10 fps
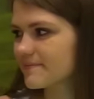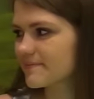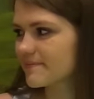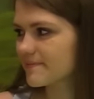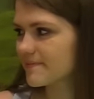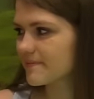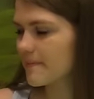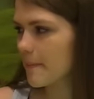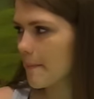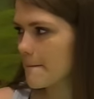
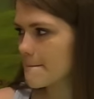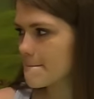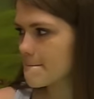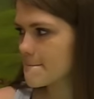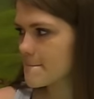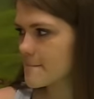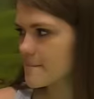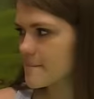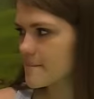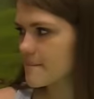
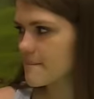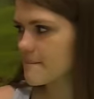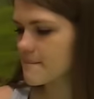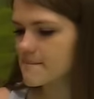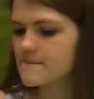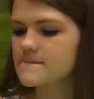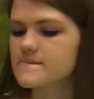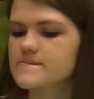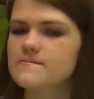(silent)